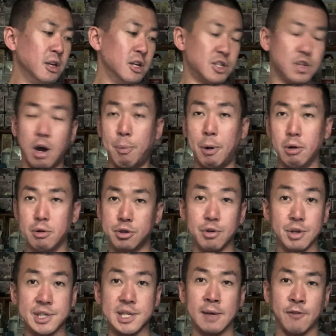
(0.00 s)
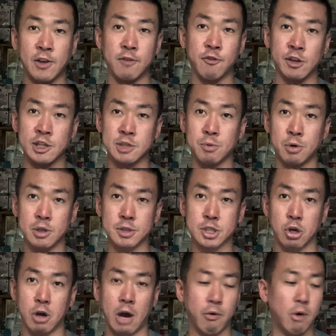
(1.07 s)
So I'll probably do the same thing for this one.
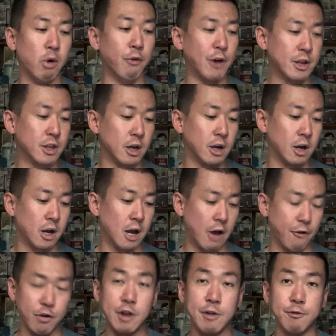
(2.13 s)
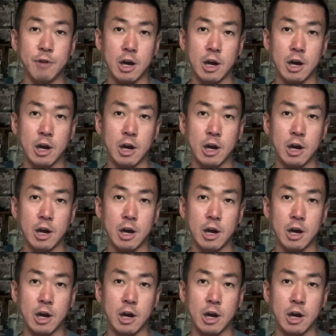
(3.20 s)
So I will find a frame.